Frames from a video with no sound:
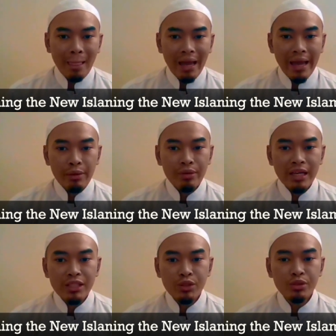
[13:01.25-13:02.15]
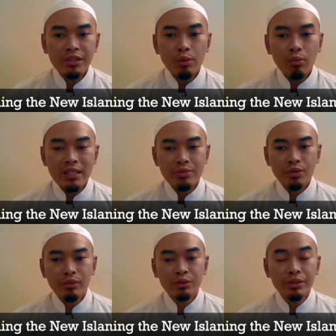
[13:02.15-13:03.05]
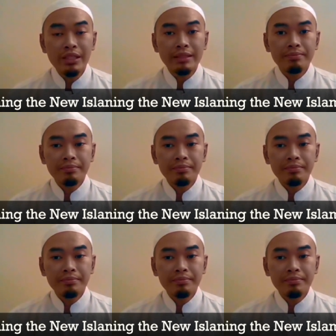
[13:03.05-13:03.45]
And we can choose the ones we want to read.